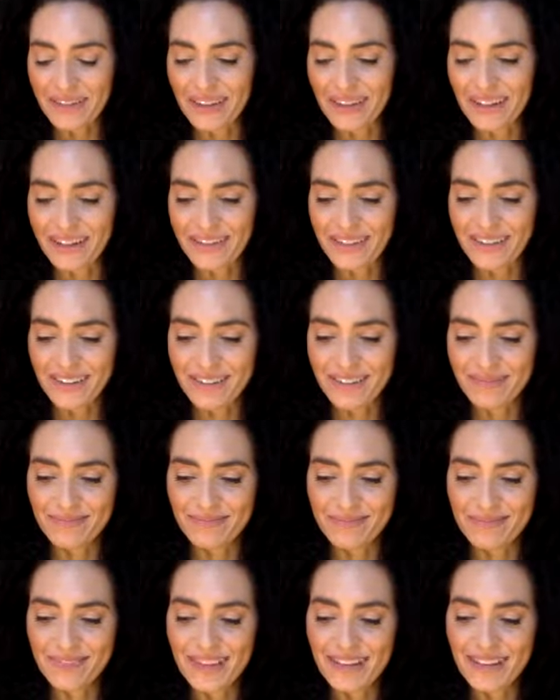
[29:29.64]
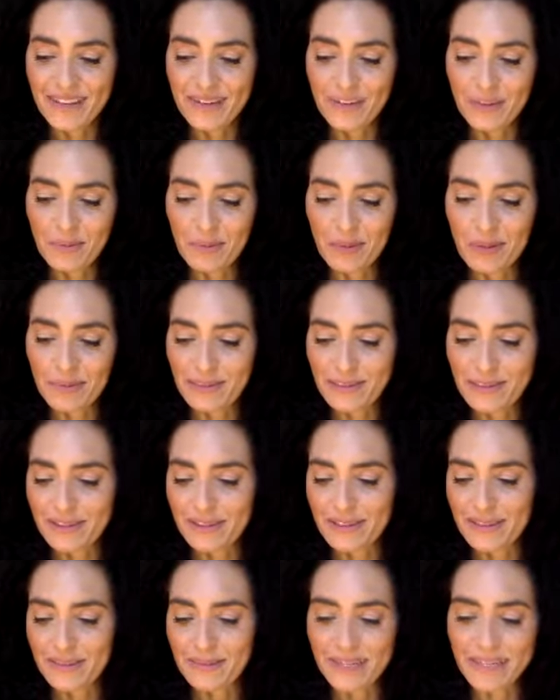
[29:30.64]
I'll have a new publisher
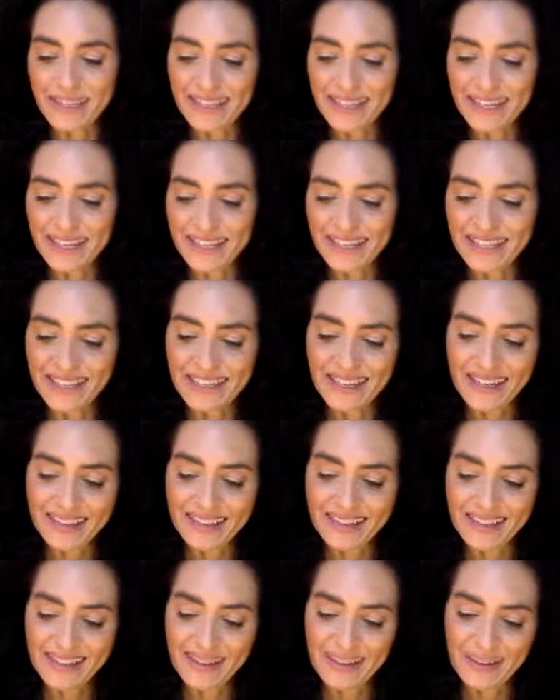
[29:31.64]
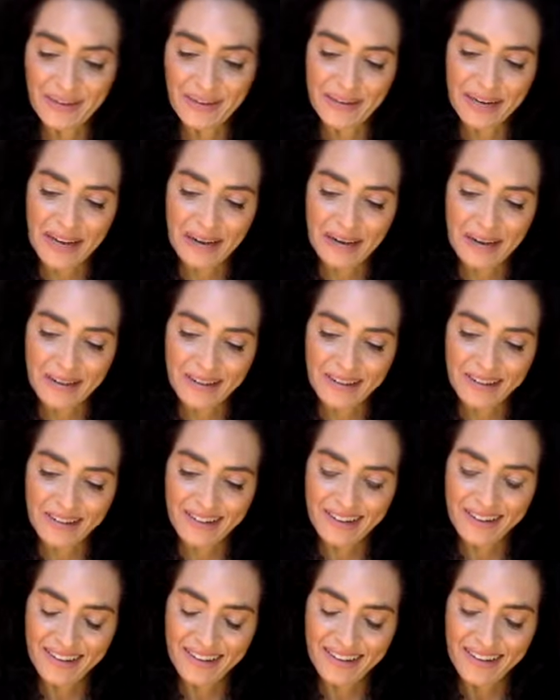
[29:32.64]
someday and I can get another one out there.
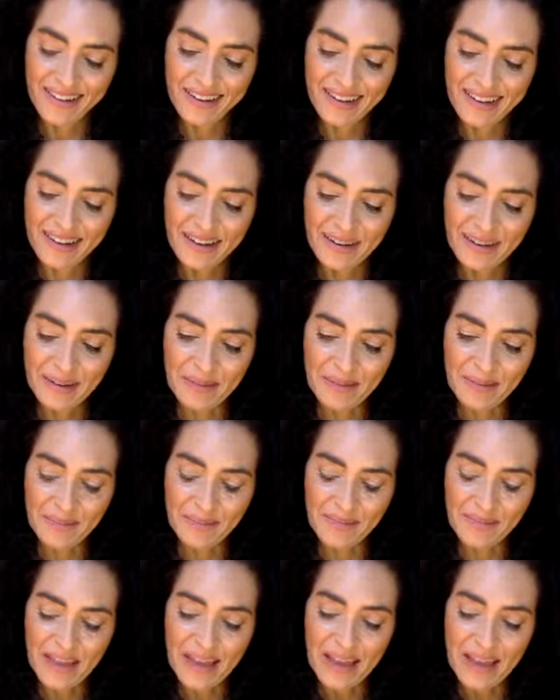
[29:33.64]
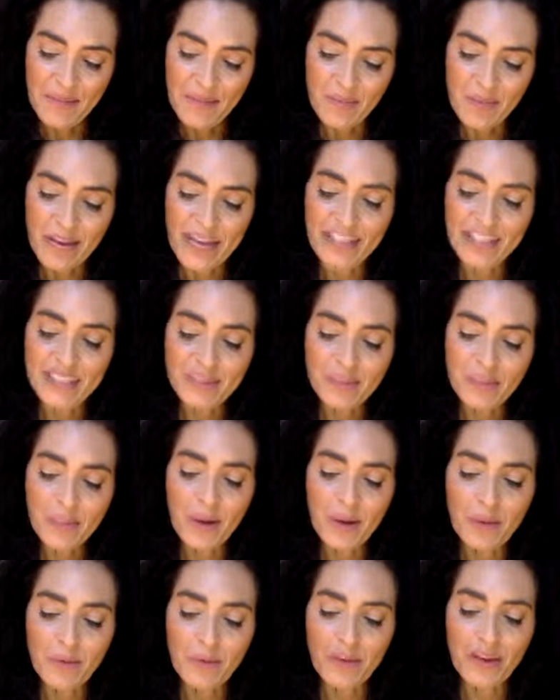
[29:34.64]
Um, but I just
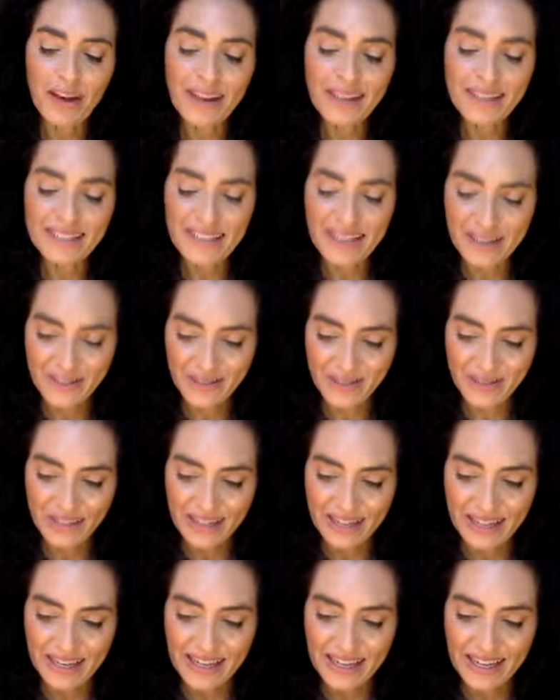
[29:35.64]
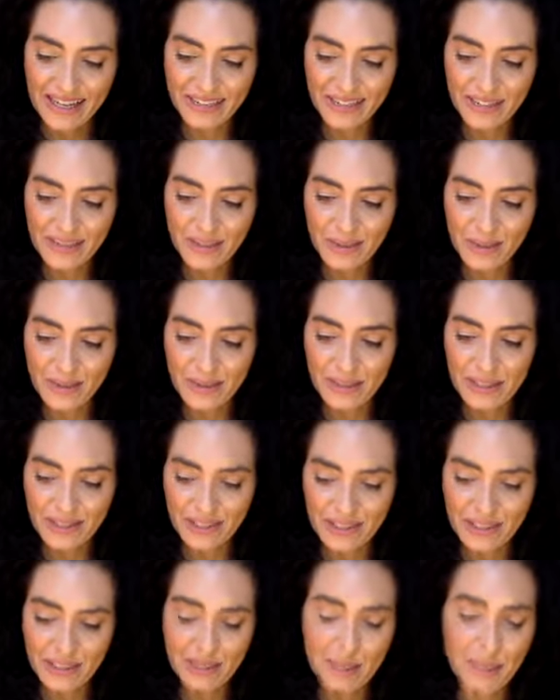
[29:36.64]
won a prize, actually, and I'll disclose this
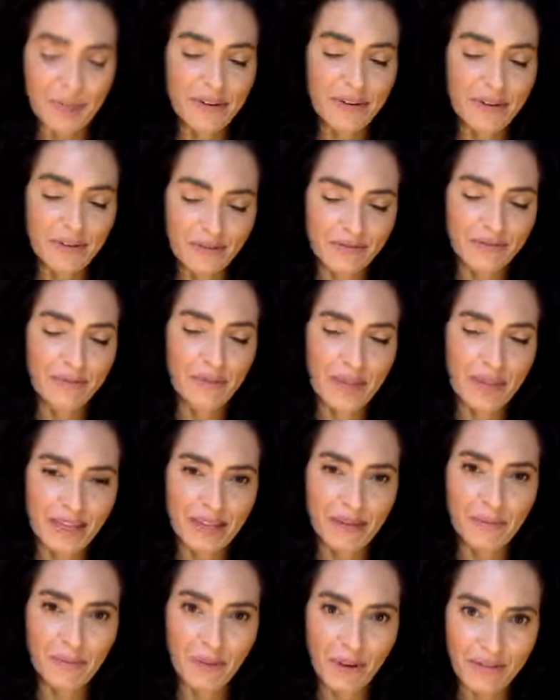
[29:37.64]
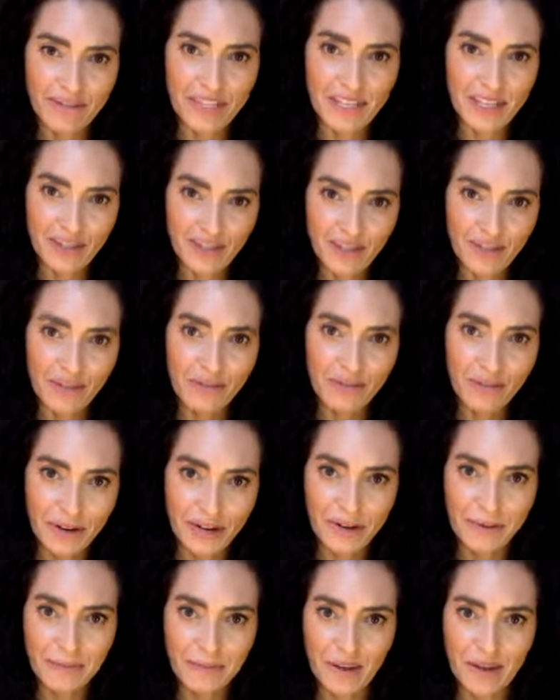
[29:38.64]
in the spirit of being improvisational,
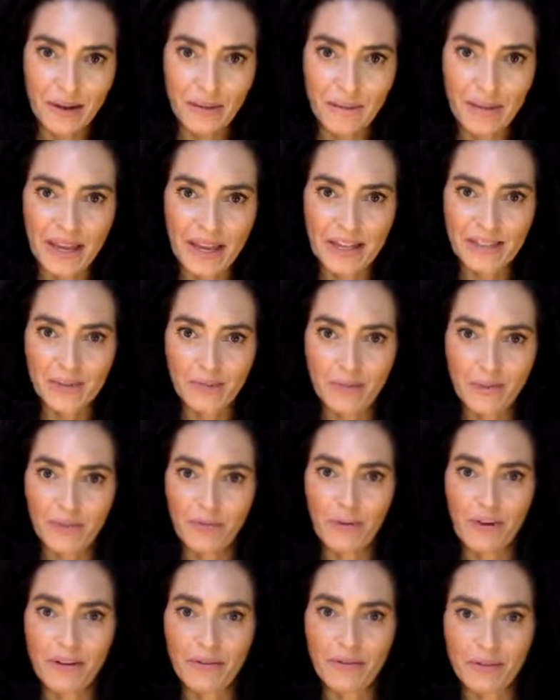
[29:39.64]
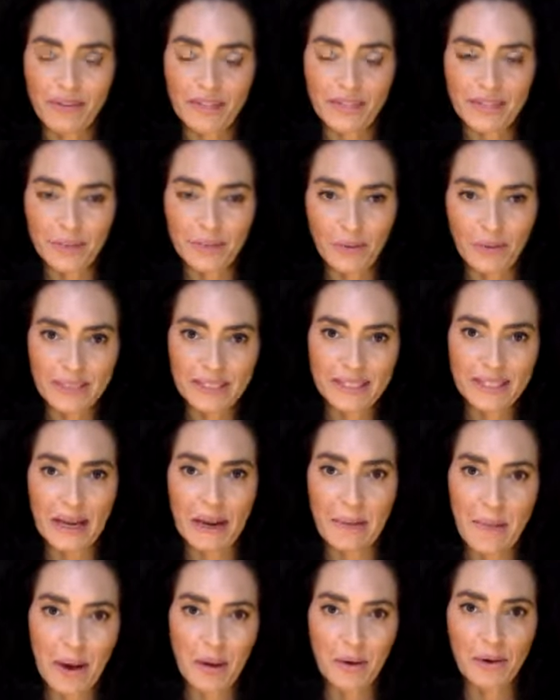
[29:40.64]
right? Um, and sort of whatever it is that wants to
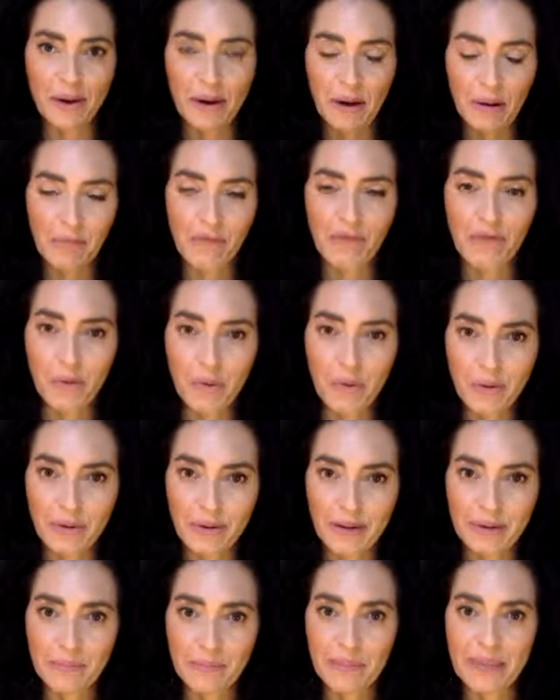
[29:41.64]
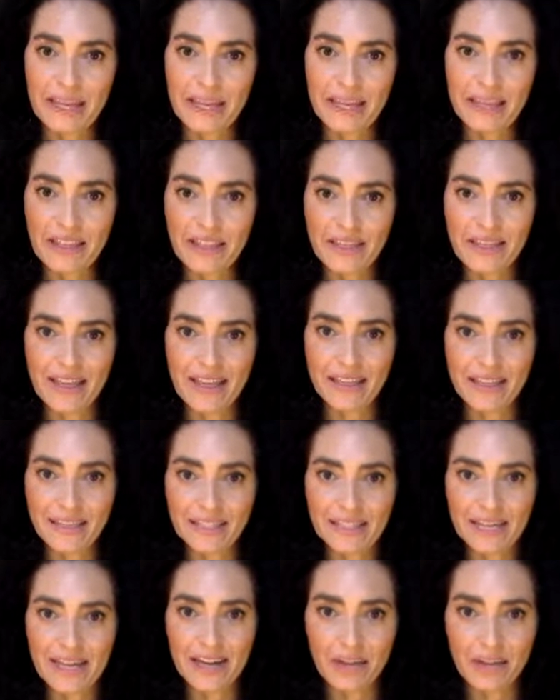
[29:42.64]
come out or come forward being the thing that's
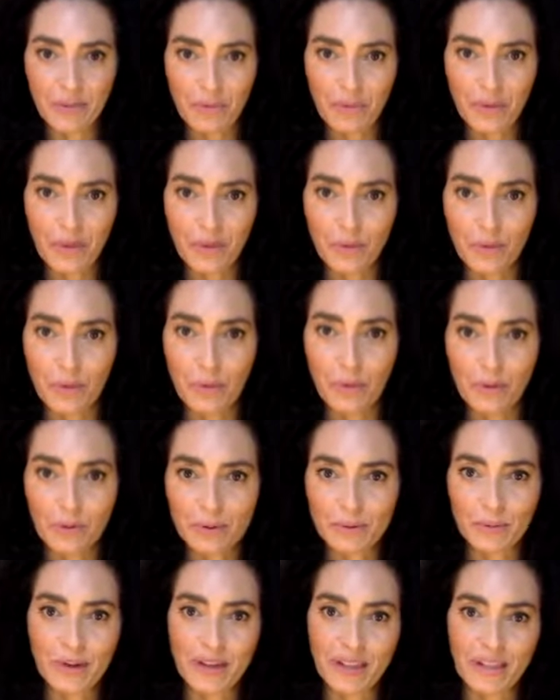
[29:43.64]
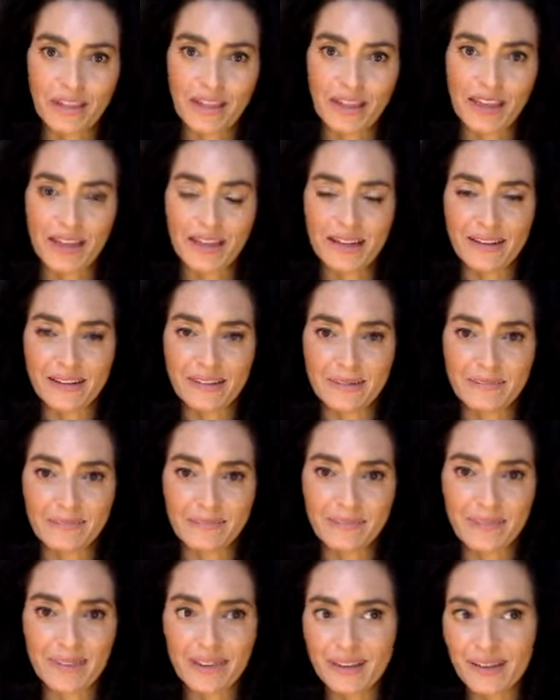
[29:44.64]
kind of the real gold with the um,
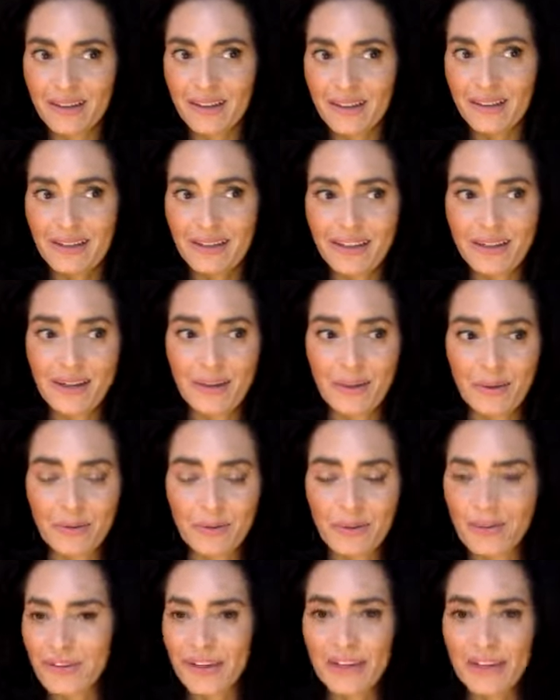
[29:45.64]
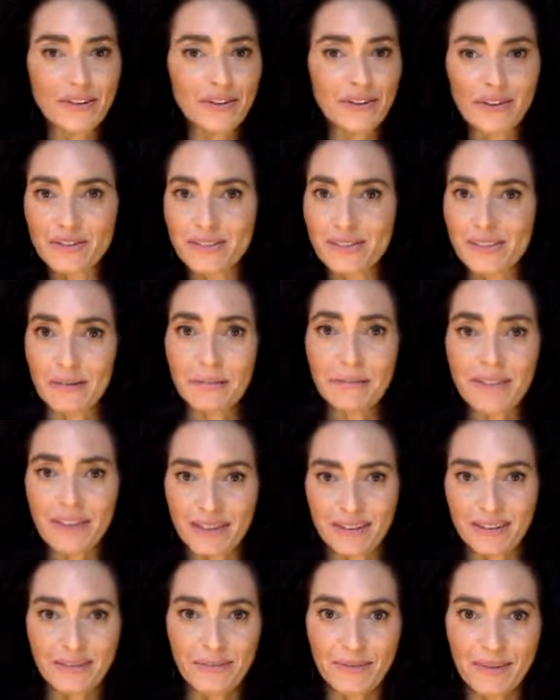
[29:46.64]
you know, your inner
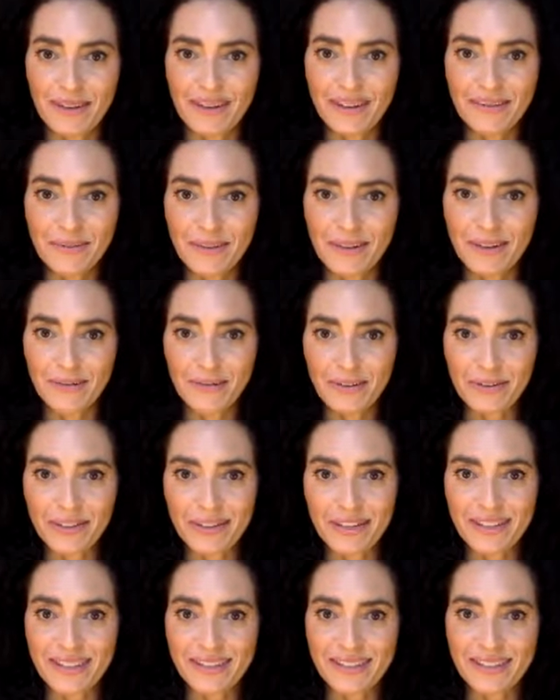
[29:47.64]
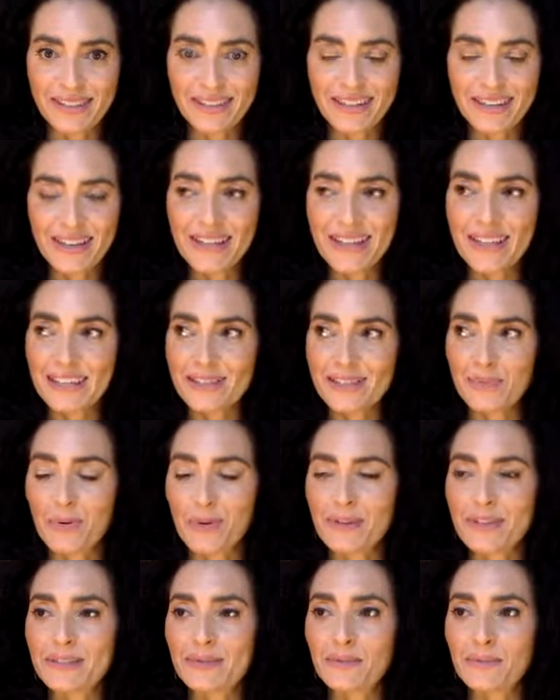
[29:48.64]
something, right? Whatever it yes. is that's
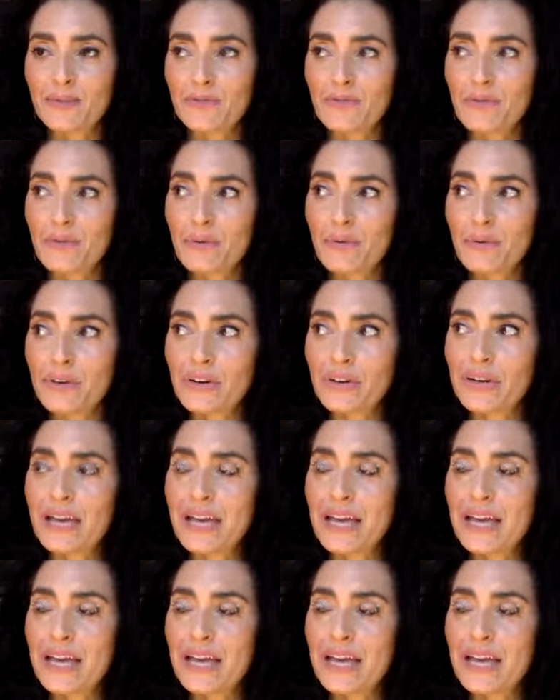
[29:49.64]
wanting to move forward.